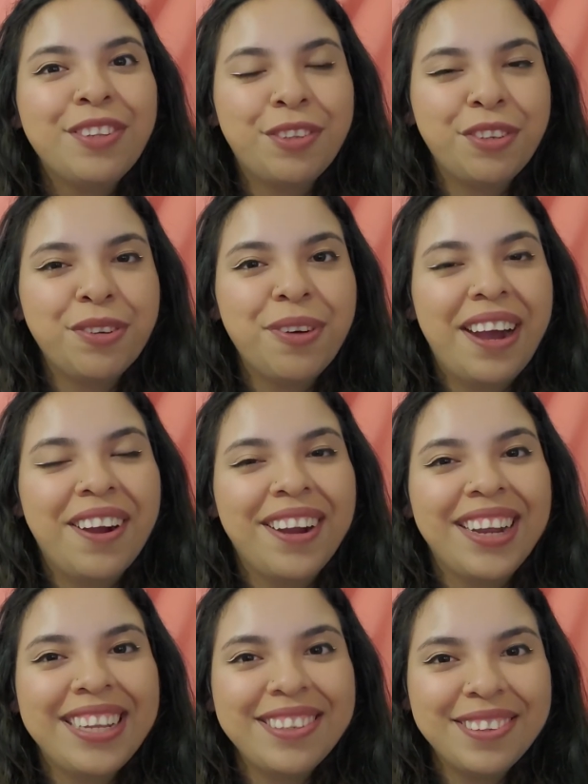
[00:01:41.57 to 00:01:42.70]
to our
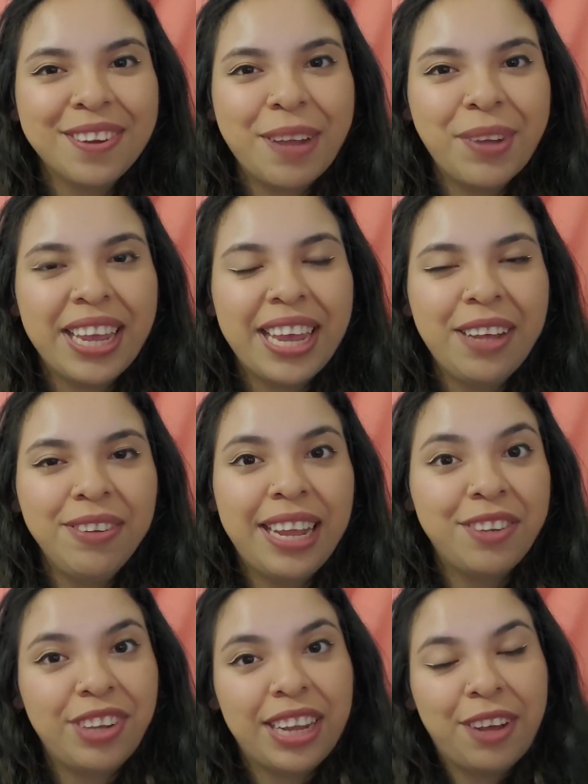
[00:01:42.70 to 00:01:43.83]
Instagram account
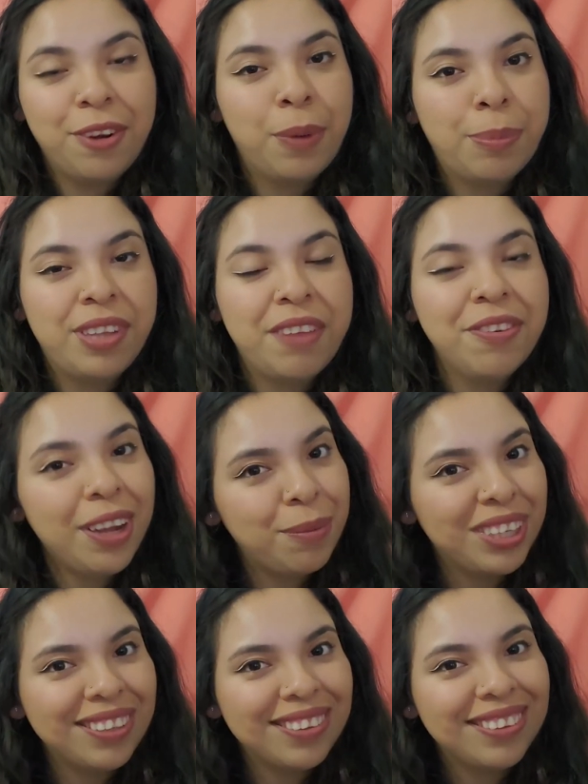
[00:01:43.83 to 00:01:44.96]
and check out our website for
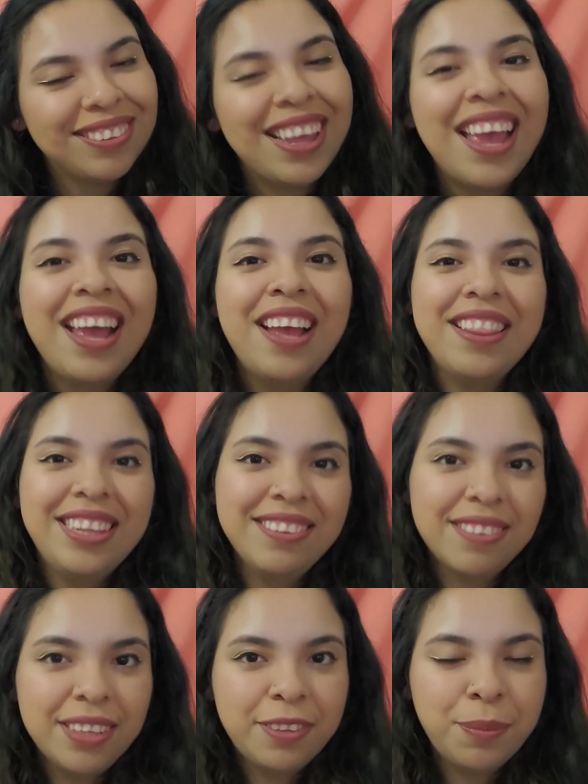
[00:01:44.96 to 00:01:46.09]
updates.
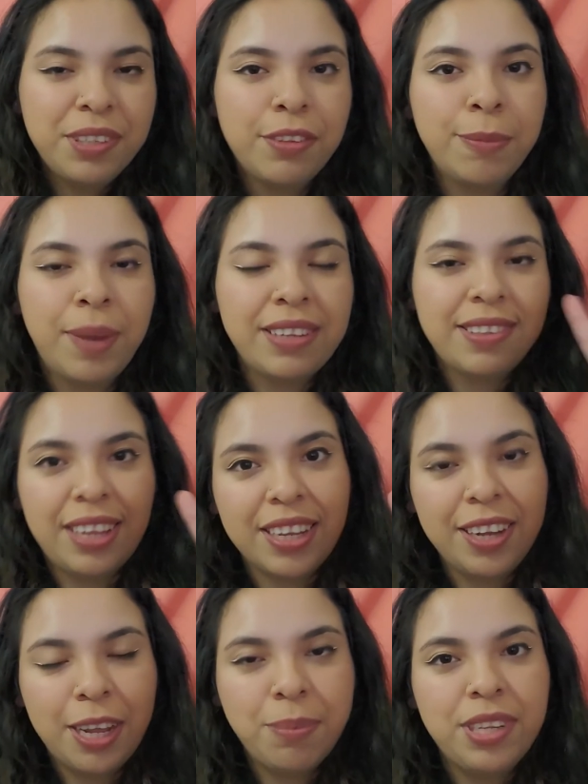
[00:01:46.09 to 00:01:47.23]
This leads me to my
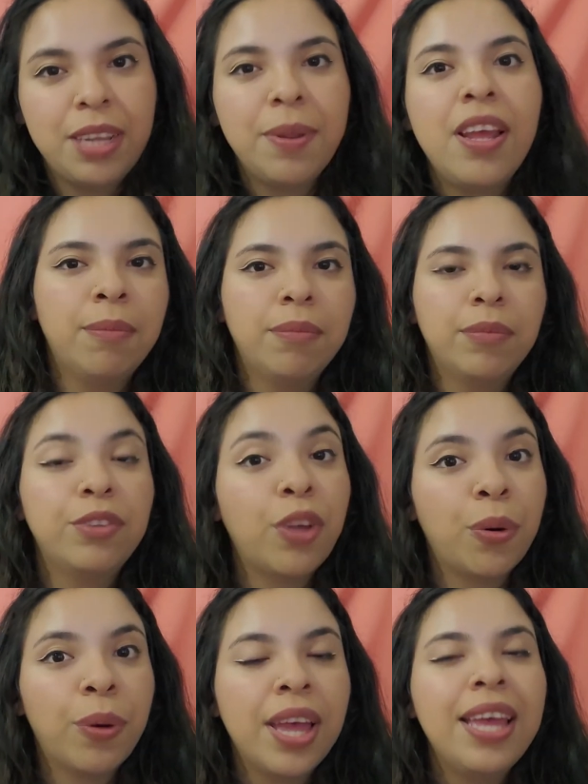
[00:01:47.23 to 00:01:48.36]
second update.
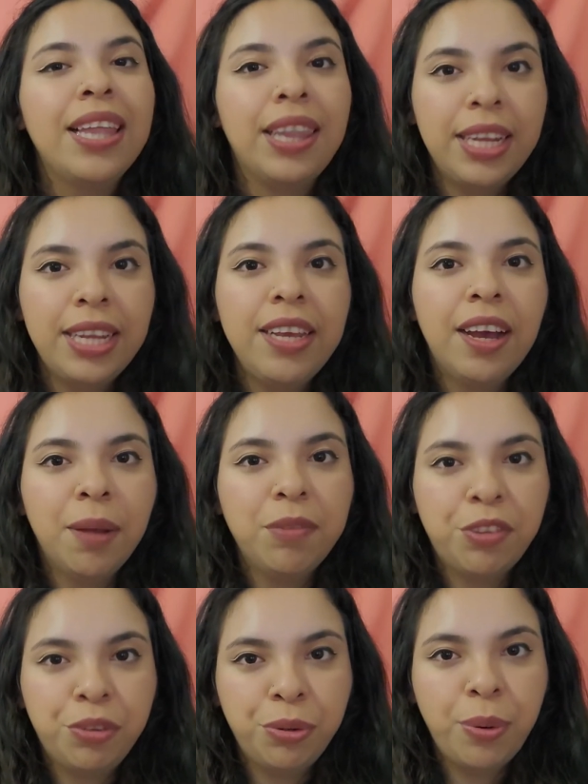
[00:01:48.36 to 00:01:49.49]
So leading up
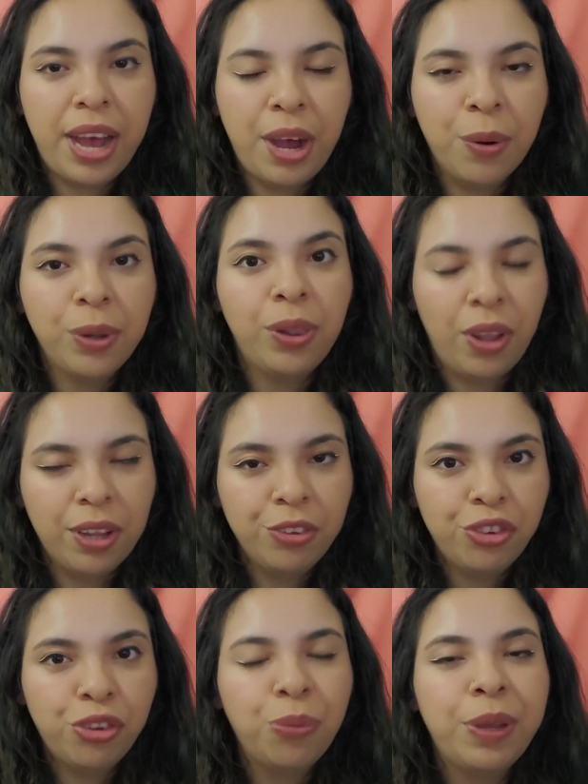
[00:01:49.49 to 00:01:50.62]
to our
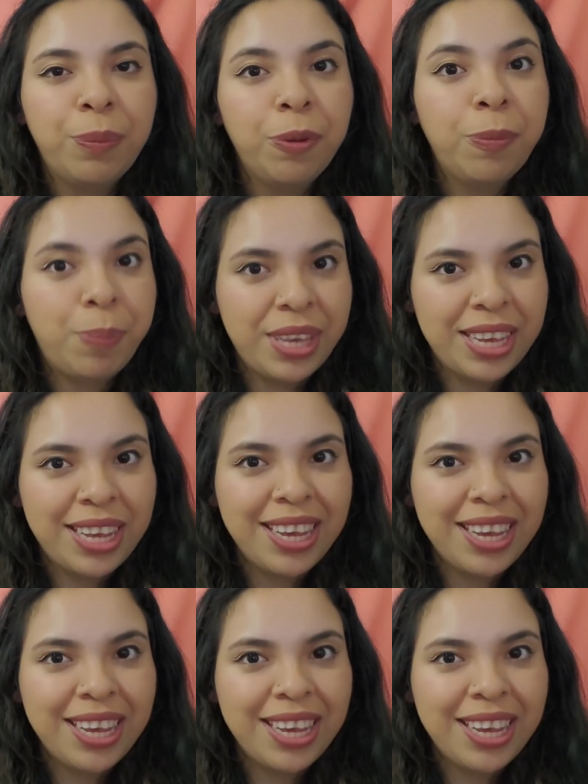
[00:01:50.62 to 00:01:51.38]
launch, we will be